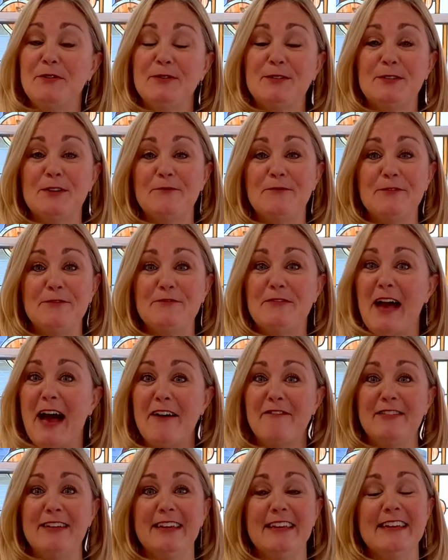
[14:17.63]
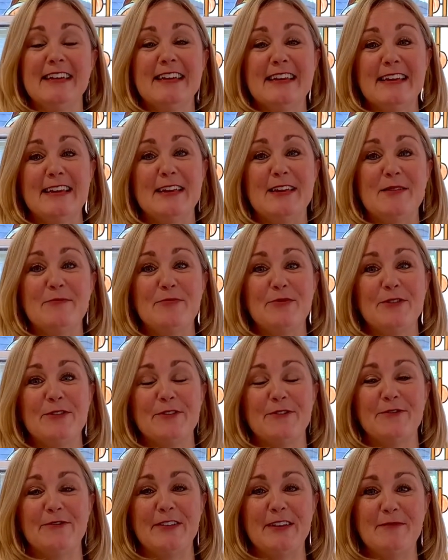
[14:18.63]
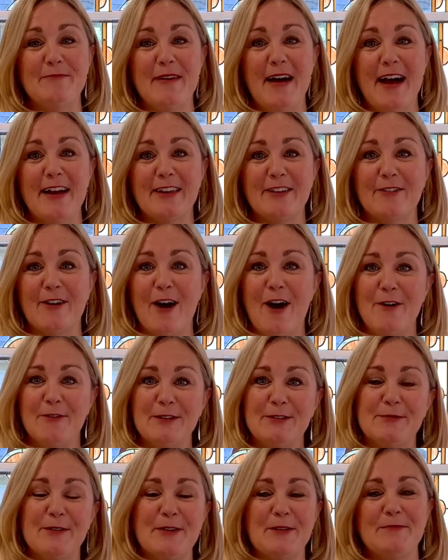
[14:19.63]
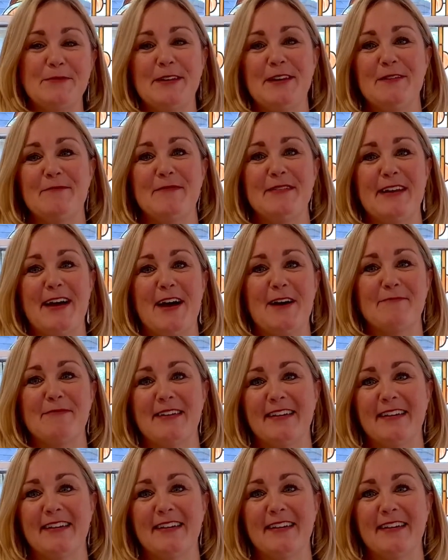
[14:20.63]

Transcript: So if you have any input or feedback, you're always welcome to hit me up.